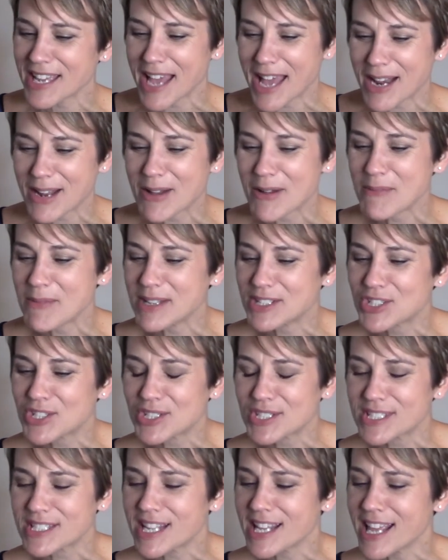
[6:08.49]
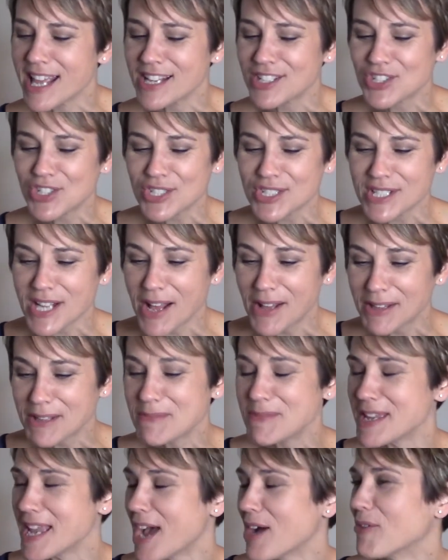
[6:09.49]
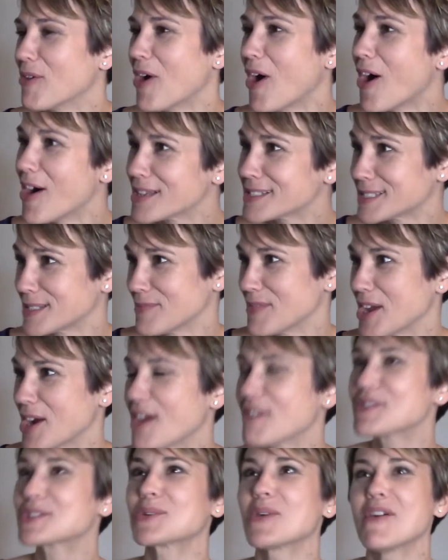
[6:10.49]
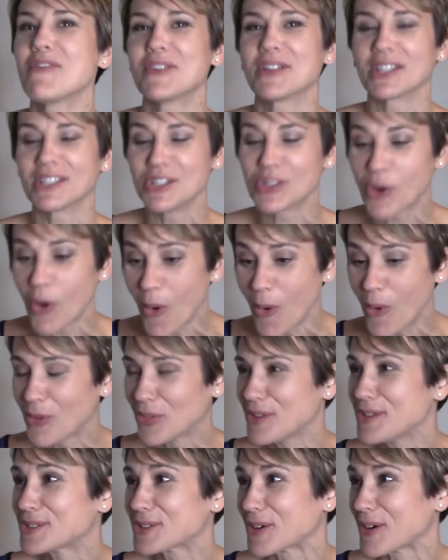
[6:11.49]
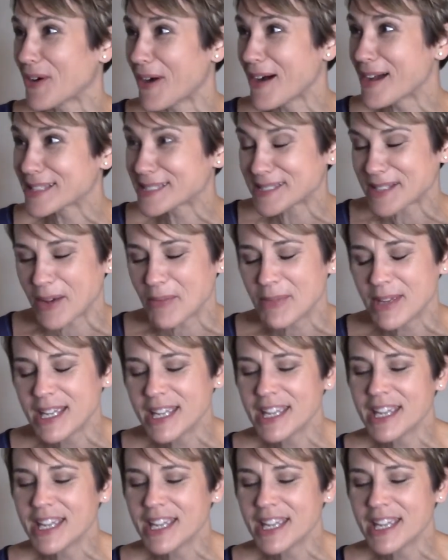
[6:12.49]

at them and just and just telling me how awesome they are. Every so often, "Nicole, these are awesome."